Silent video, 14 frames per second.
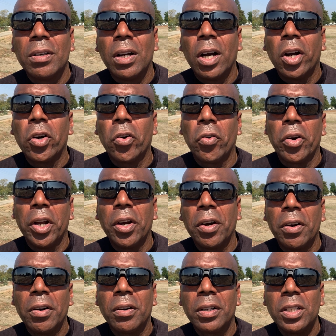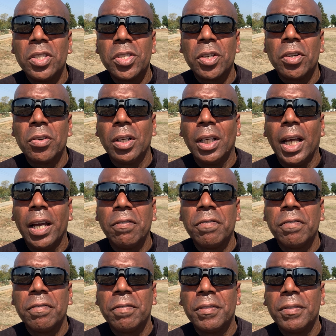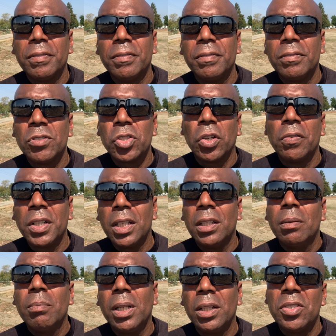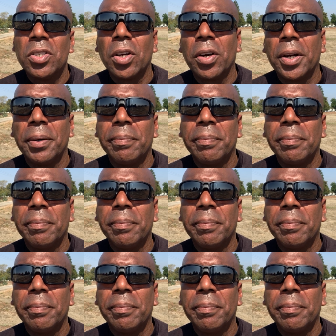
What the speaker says: career, consider a life serving in the military.